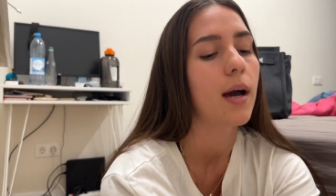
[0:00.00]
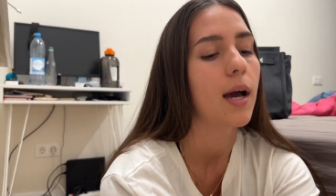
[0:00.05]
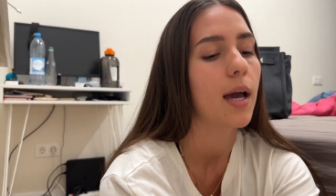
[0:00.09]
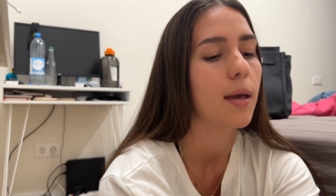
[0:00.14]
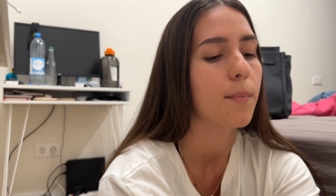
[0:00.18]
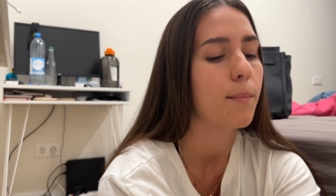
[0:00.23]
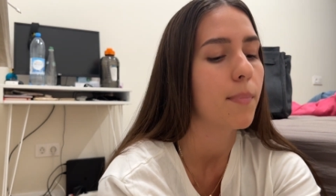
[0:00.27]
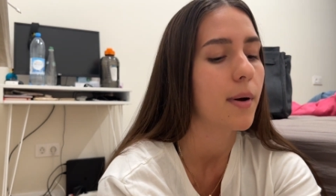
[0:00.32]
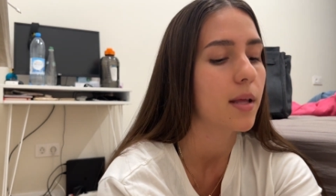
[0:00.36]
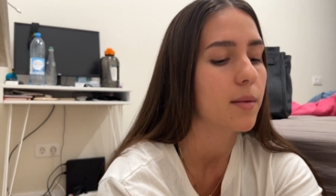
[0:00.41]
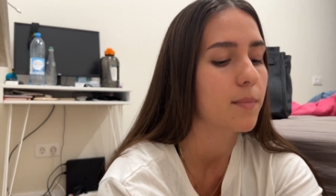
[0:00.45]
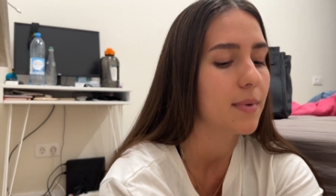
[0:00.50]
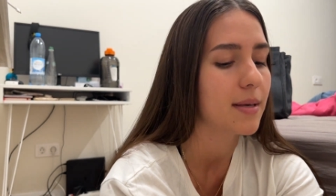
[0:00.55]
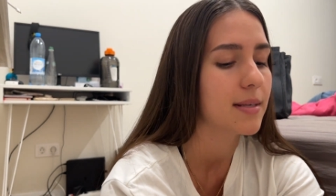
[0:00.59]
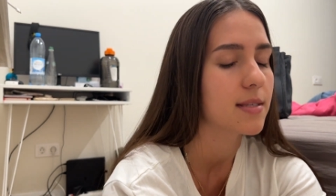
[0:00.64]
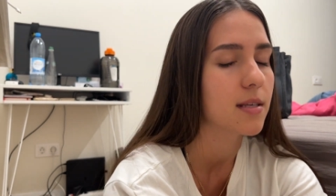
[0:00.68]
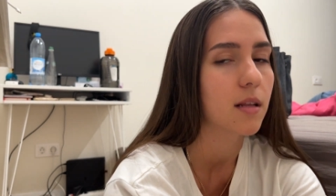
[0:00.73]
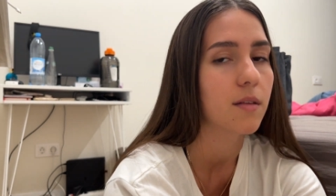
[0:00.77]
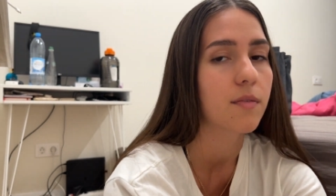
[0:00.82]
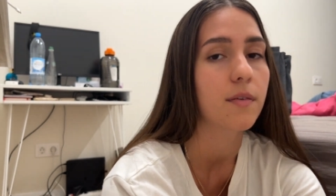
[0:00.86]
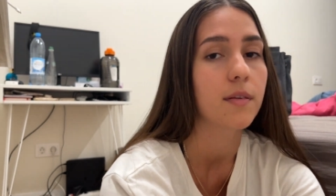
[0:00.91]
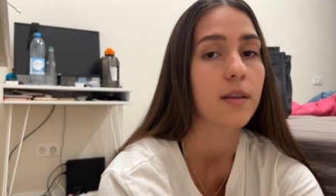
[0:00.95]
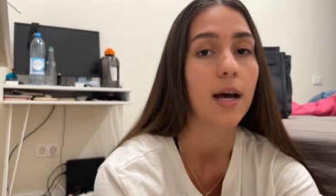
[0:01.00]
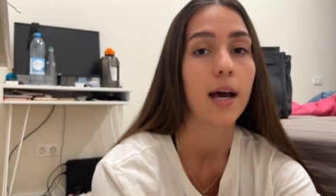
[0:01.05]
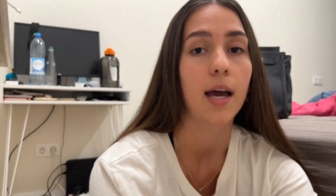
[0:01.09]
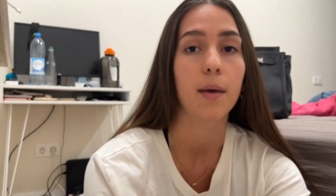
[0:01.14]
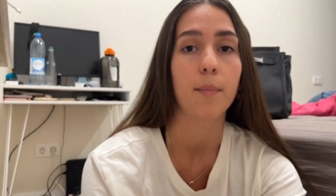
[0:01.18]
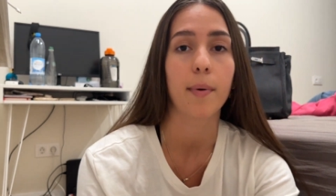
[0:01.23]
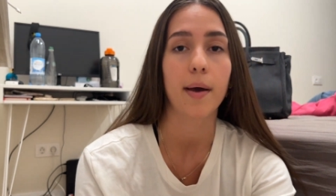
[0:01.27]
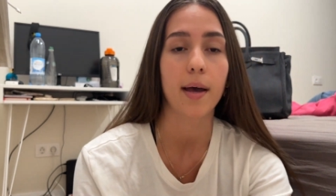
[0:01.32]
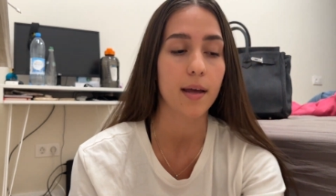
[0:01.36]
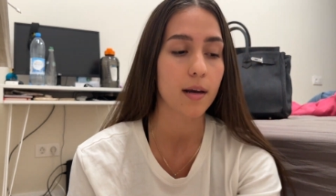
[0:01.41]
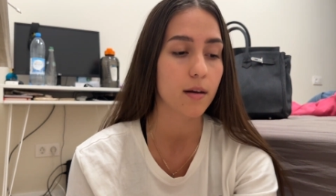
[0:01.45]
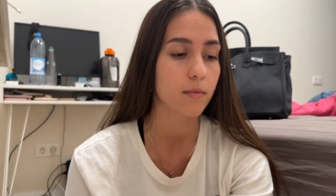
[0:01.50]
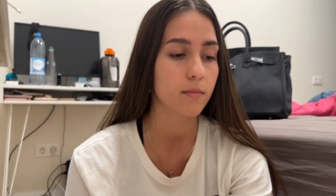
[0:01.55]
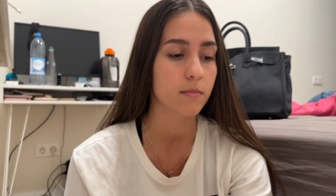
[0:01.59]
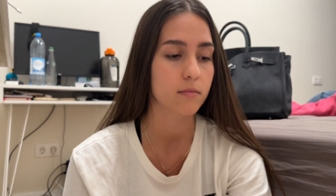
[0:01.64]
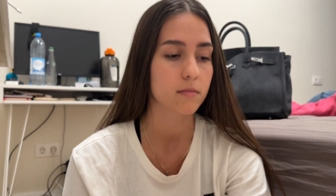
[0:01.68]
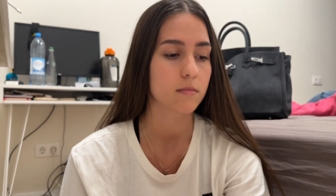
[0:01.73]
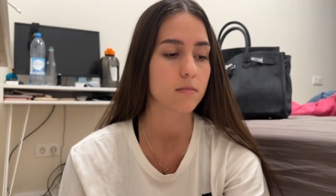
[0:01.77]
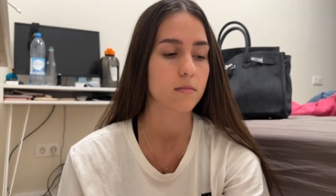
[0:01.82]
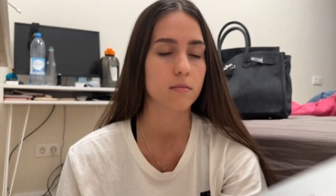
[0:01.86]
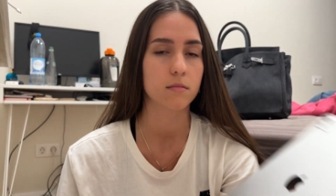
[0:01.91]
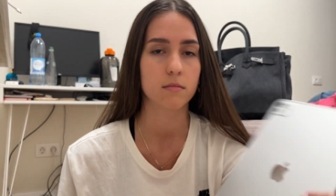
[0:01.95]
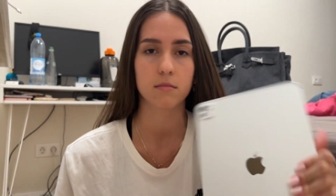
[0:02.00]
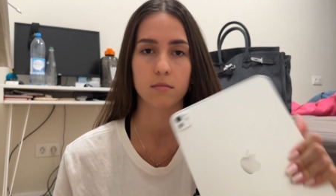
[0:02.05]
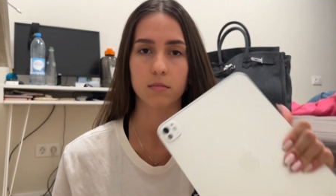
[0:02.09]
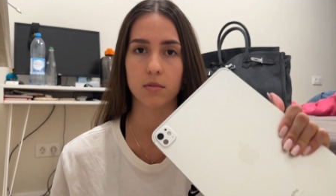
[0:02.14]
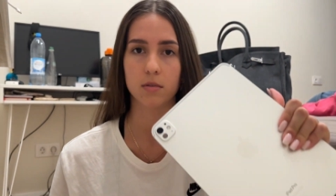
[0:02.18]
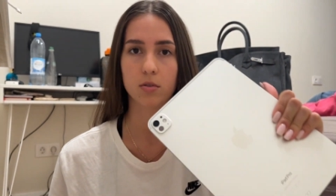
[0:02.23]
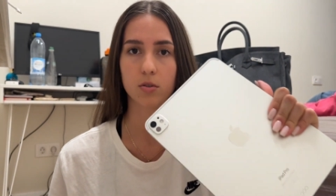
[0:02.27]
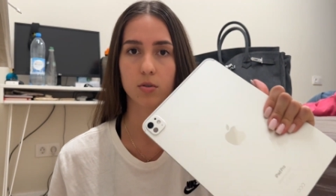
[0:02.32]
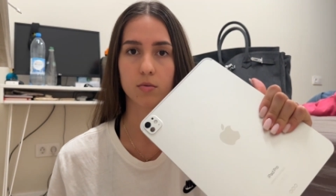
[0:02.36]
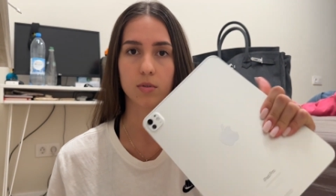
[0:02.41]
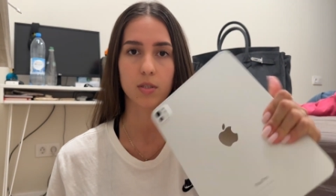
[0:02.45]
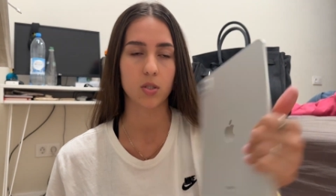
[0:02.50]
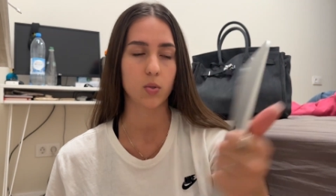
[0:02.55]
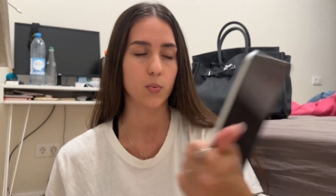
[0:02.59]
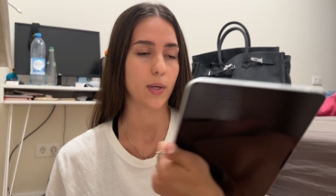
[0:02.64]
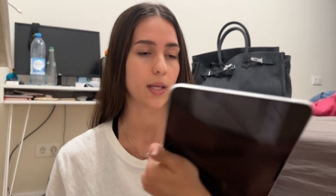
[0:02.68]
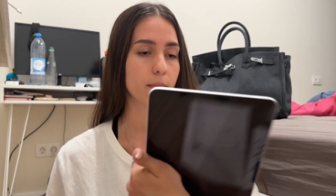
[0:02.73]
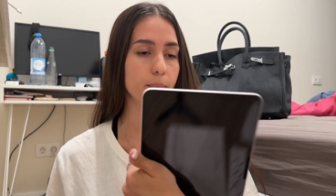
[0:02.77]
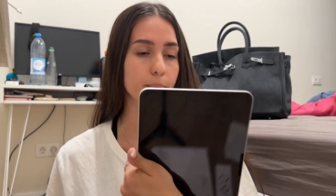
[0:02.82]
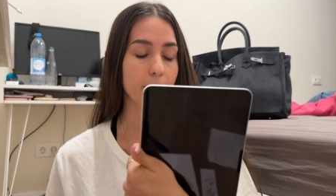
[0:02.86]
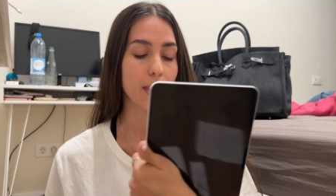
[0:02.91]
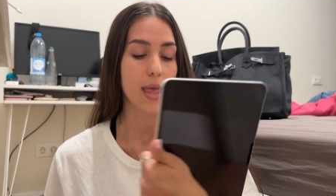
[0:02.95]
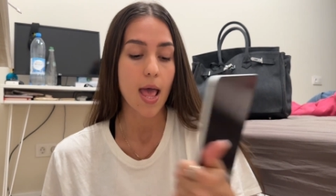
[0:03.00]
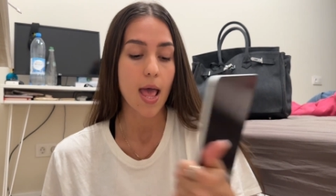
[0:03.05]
I bought myself an iPad, so this one,